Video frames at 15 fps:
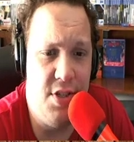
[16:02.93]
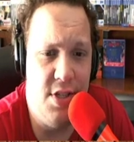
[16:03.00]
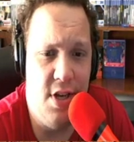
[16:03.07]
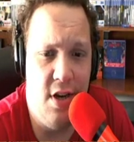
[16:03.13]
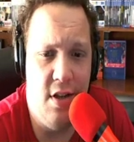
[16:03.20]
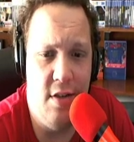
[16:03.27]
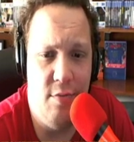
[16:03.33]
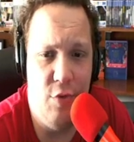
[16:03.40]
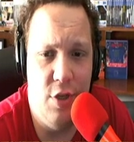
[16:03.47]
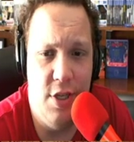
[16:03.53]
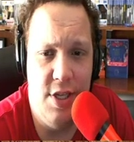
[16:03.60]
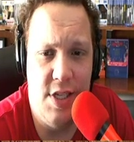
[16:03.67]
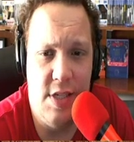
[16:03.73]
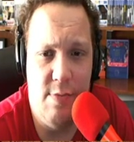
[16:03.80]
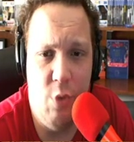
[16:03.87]
none of them really
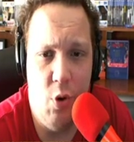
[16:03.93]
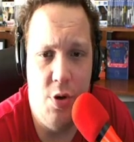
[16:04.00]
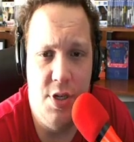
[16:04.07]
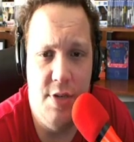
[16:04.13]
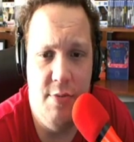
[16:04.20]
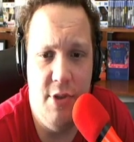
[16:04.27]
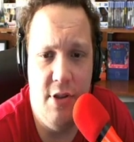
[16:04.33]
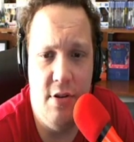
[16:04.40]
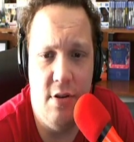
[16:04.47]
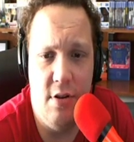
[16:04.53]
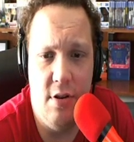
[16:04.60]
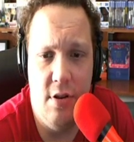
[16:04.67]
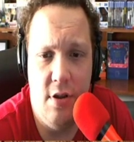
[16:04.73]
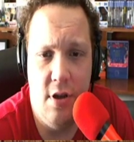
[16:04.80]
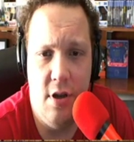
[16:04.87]
spoke to me.
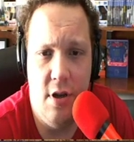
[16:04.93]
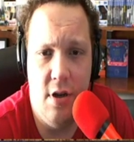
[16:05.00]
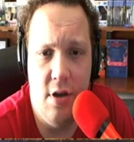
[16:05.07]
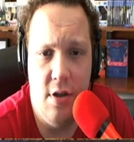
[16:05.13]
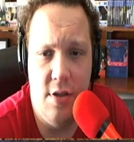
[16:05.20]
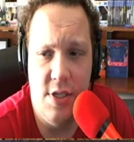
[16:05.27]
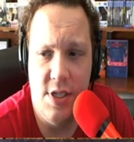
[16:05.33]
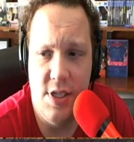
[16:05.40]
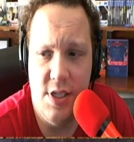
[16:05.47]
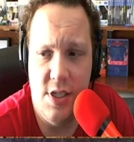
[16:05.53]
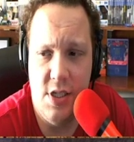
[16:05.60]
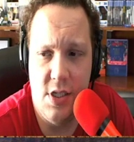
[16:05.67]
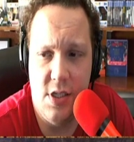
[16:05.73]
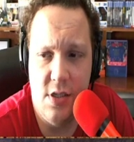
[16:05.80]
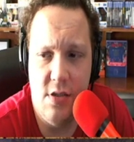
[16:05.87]
This
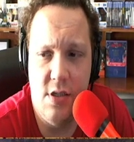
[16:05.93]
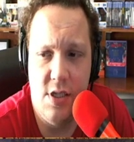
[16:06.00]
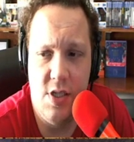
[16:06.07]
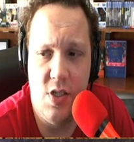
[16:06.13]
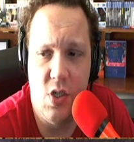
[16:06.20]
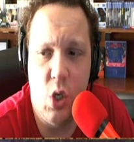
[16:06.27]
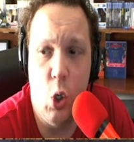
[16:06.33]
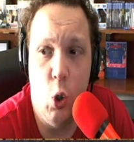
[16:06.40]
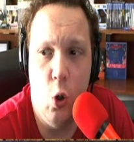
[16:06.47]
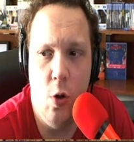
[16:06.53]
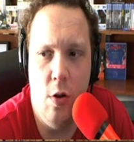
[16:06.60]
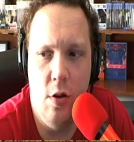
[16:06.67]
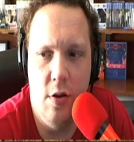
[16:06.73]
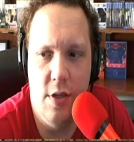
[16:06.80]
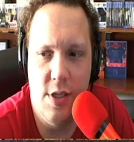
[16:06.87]
is cool.
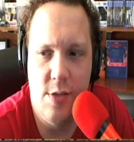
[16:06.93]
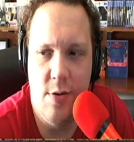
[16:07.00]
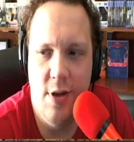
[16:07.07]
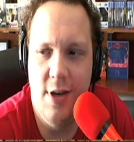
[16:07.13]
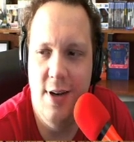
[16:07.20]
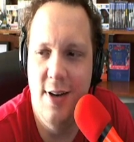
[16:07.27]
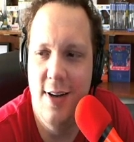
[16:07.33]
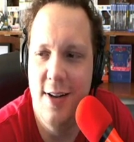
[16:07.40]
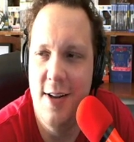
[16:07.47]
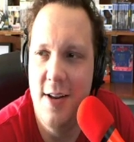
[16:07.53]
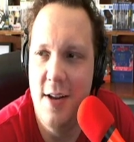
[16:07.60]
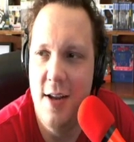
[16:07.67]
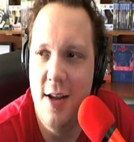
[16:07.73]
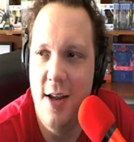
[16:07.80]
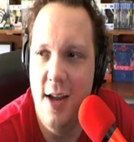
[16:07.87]
This one.
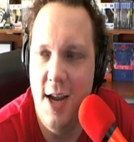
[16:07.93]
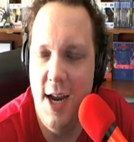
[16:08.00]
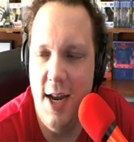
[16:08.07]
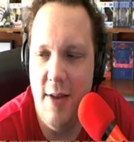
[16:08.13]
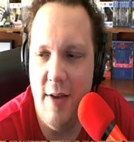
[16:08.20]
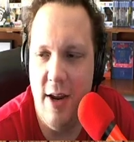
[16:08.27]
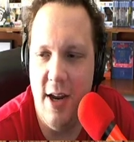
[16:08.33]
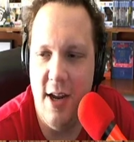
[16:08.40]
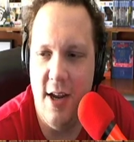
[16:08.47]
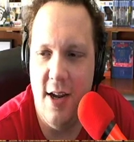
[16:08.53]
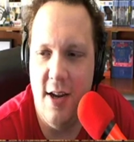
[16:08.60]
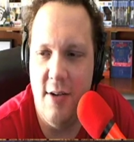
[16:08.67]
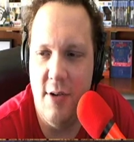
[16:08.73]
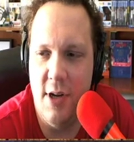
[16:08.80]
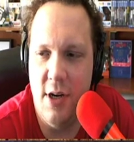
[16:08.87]
Anyway,
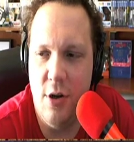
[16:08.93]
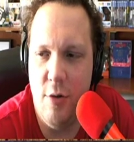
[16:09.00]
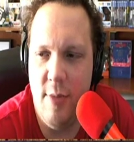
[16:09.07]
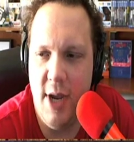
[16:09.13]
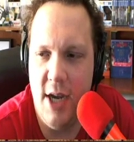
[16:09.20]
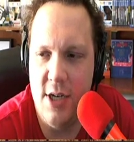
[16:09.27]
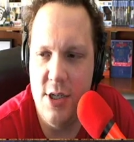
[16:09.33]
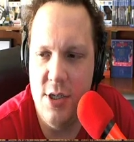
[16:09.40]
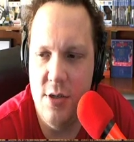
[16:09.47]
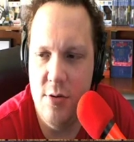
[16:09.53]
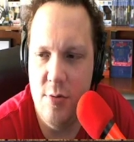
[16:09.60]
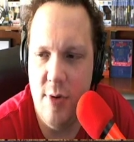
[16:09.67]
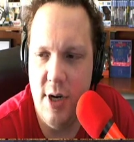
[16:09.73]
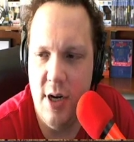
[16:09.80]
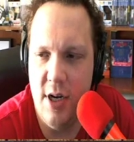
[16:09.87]
we're gonna go back to
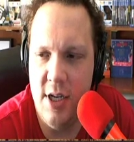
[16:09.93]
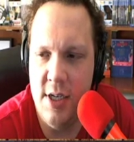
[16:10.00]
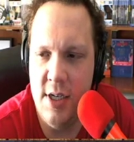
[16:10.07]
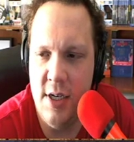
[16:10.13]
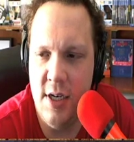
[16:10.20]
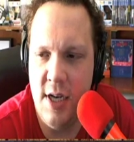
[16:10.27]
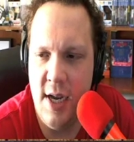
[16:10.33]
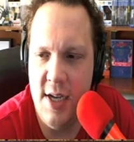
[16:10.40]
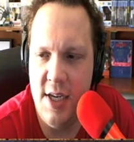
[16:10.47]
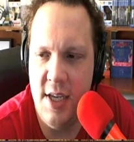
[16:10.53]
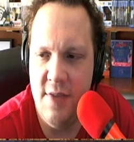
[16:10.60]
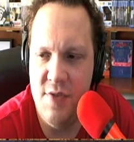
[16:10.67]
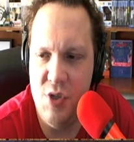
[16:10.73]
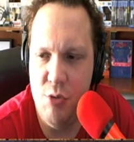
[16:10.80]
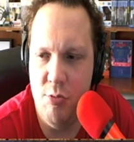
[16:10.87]
where it
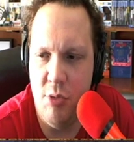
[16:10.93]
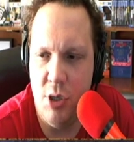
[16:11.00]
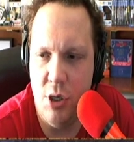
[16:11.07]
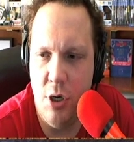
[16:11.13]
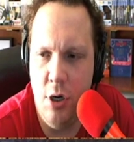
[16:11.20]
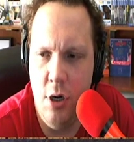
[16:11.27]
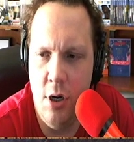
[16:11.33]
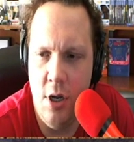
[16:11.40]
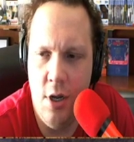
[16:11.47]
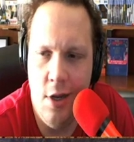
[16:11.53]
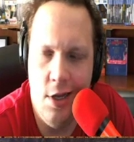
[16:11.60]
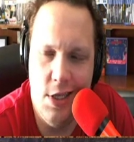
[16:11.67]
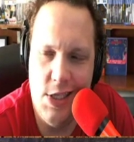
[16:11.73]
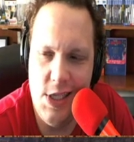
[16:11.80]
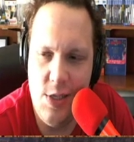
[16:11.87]
gives you blur.
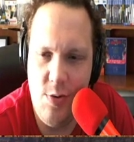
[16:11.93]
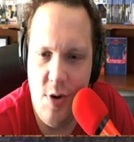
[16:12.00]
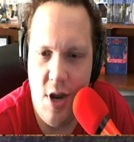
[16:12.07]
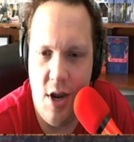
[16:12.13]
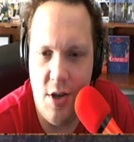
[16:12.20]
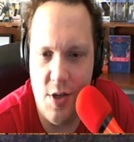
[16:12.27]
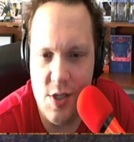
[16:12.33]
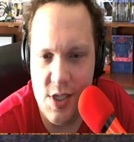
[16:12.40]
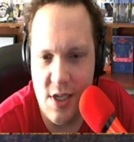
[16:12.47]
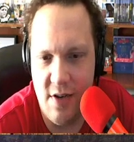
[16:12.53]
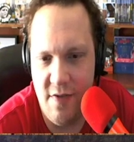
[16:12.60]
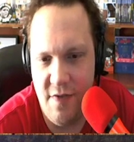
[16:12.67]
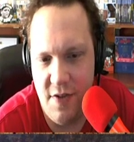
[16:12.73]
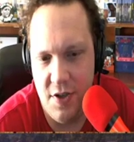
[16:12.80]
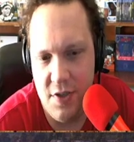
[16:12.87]
Since we're not using a
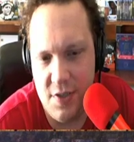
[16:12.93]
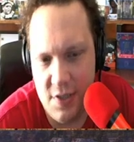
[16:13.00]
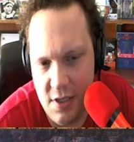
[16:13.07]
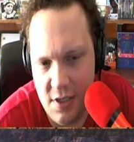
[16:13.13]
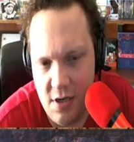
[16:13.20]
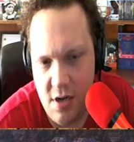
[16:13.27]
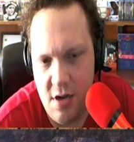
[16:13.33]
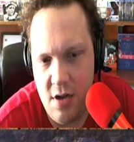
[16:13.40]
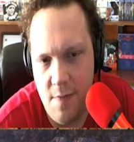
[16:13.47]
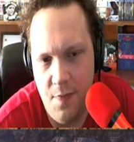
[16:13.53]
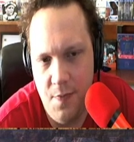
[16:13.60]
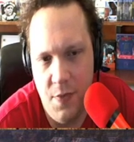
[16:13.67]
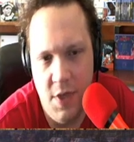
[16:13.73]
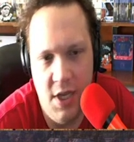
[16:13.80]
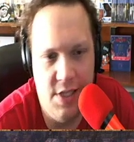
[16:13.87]
filter at all,
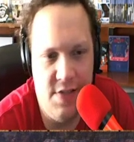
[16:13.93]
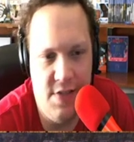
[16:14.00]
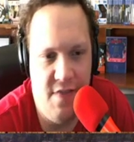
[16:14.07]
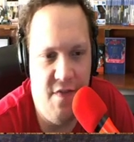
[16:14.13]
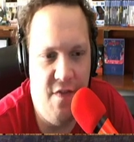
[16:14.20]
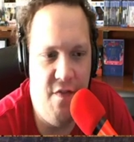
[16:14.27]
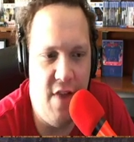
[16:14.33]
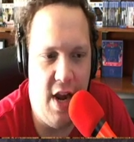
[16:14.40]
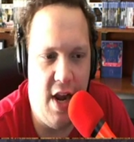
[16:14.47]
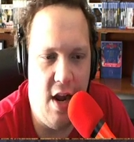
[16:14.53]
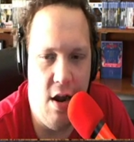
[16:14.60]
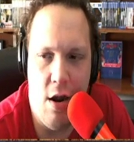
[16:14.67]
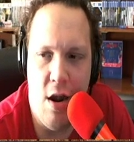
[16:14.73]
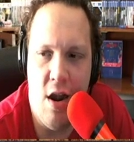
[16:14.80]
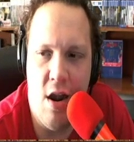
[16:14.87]
it's
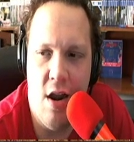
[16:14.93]
fair